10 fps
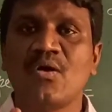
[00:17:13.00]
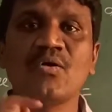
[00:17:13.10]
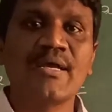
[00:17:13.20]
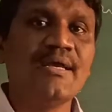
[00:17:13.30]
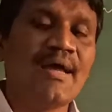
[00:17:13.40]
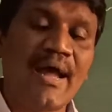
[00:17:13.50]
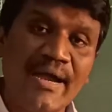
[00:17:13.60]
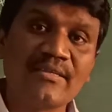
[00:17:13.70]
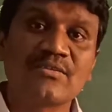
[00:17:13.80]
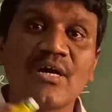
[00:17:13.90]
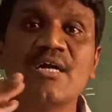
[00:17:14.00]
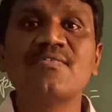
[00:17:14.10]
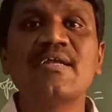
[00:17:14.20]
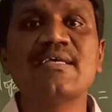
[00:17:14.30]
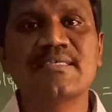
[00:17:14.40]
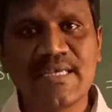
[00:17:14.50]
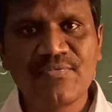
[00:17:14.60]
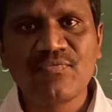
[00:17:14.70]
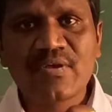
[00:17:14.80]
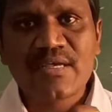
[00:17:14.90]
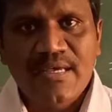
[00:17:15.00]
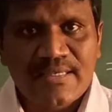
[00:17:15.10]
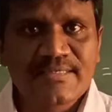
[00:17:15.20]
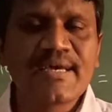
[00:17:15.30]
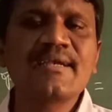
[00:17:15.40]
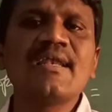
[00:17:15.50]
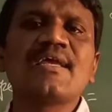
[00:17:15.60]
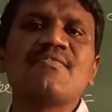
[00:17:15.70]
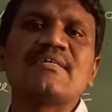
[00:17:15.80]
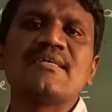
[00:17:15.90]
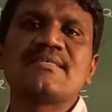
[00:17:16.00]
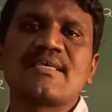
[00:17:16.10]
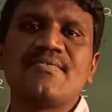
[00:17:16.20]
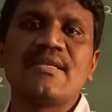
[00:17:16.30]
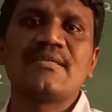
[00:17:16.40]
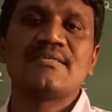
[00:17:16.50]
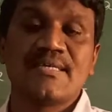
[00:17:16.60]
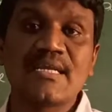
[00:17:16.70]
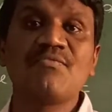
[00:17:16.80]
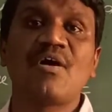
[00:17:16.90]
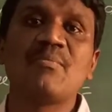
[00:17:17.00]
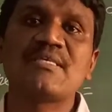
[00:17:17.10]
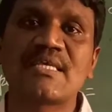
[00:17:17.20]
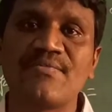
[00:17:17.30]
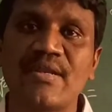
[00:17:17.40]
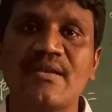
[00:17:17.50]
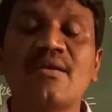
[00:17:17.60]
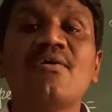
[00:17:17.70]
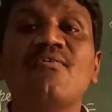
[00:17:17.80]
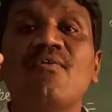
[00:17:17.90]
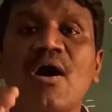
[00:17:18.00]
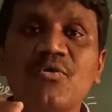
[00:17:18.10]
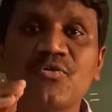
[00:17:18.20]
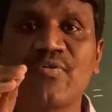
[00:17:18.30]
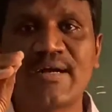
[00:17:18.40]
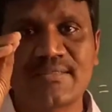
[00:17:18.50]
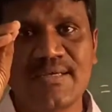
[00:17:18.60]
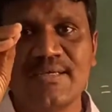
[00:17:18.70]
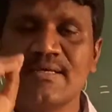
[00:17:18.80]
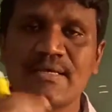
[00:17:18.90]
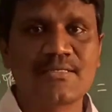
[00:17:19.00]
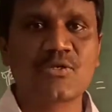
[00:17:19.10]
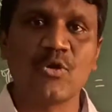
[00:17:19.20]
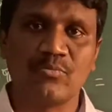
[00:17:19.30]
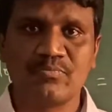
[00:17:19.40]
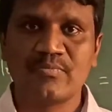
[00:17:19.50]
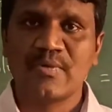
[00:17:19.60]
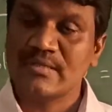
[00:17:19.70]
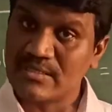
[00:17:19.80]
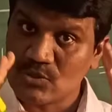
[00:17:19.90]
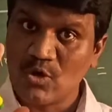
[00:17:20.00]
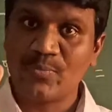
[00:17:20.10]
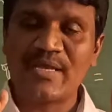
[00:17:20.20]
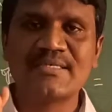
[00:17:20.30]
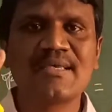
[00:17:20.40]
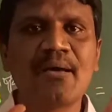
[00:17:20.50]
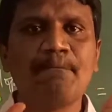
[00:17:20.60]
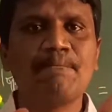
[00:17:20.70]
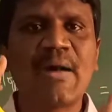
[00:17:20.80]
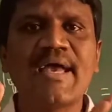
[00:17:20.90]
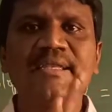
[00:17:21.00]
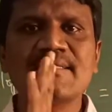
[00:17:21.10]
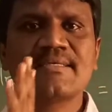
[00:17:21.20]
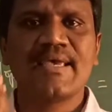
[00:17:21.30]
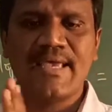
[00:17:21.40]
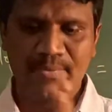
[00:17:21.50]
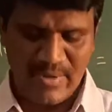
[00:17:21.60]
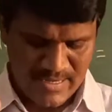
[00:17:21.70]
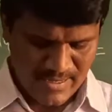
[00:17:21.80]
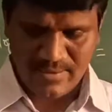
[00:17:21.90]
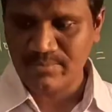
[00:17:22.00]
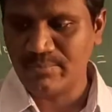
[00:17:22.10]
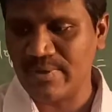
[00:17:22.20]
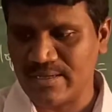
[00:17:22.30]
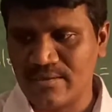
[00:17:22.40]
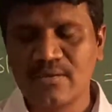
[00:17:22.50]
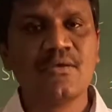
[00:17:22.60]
Okay, and the third one is, if general equation is given, general form is given, how to find the slope? The slope is minus a by b.